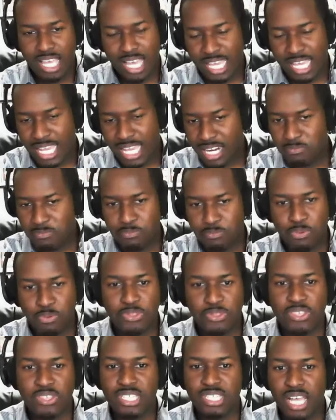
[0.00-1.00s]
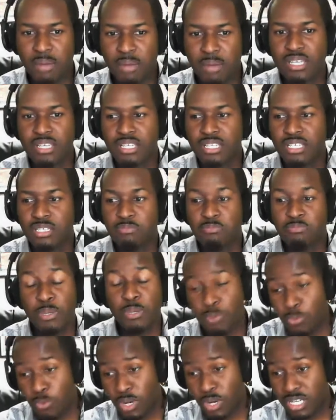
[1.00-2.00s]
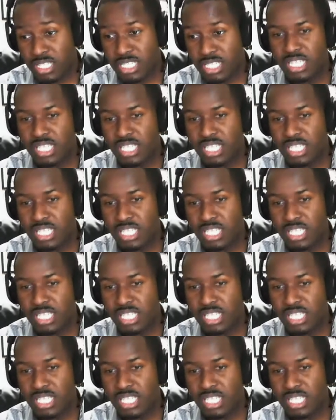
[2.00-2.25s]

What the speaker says: I gotta put this out because people want to